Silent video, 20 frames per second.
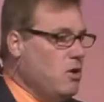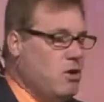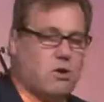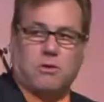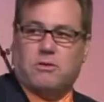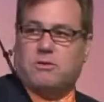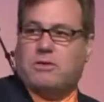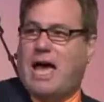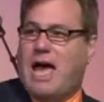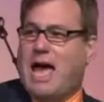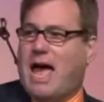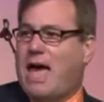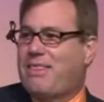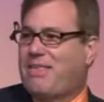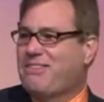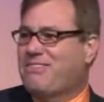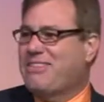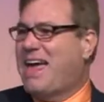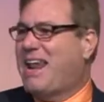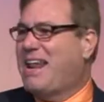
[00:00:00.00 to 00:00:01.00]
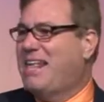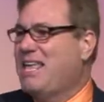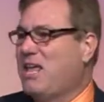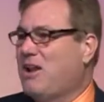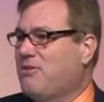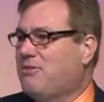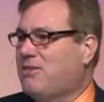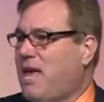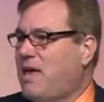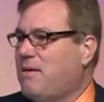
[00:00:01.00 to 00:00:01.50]
Your tithe is not an
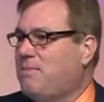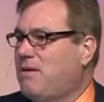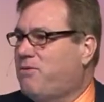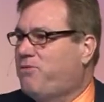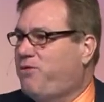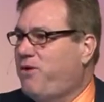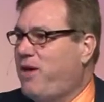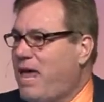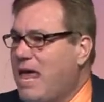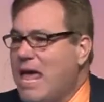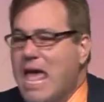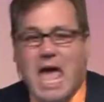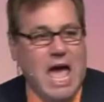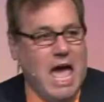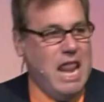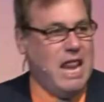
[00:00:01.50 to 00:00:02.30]
entertainment fee. It